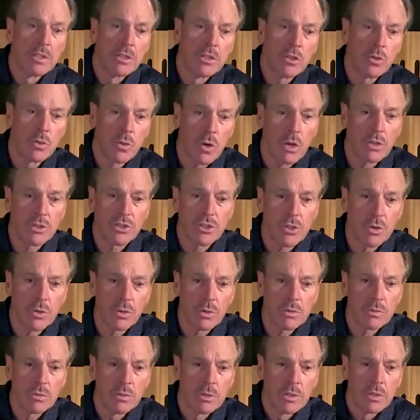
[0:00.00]
you
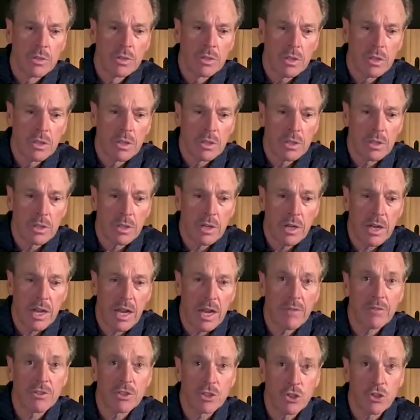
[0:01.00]
also
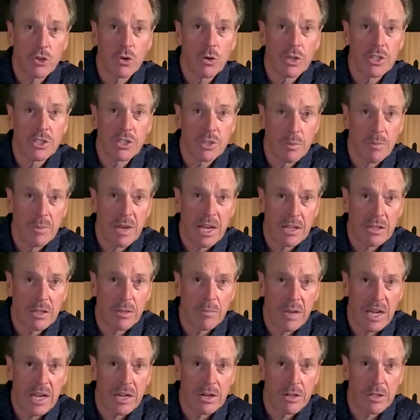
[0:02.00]
have a choice about
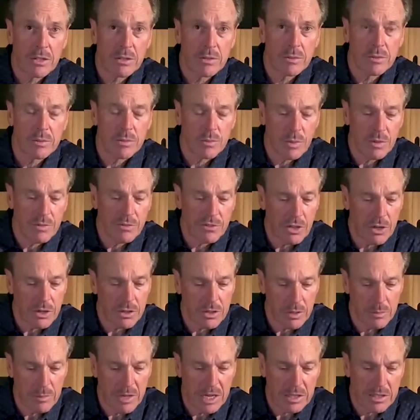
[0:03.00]
the matter. And we've
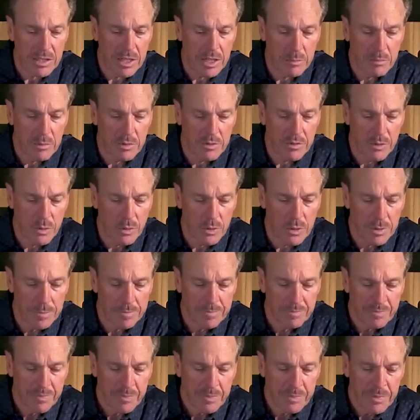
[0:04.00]
talked about that before.
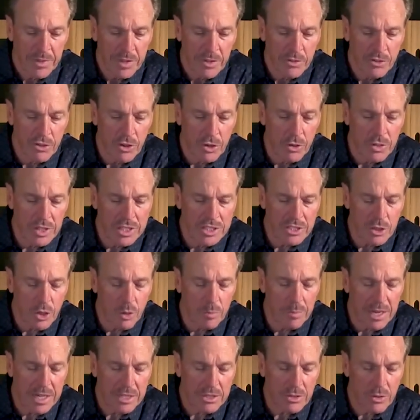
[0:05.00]
So let's
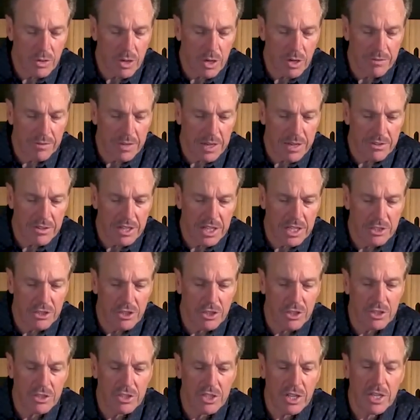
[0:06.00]
go back to our
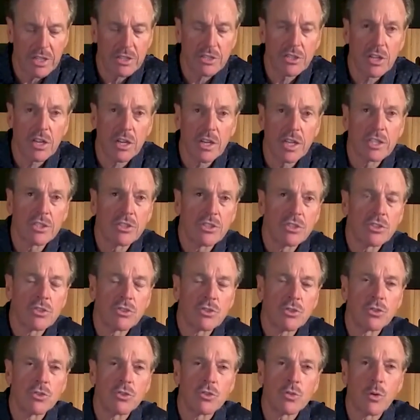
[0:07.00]
foundation text, Galatians
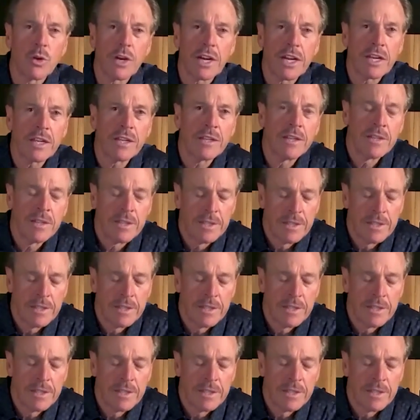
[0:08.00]
2:20.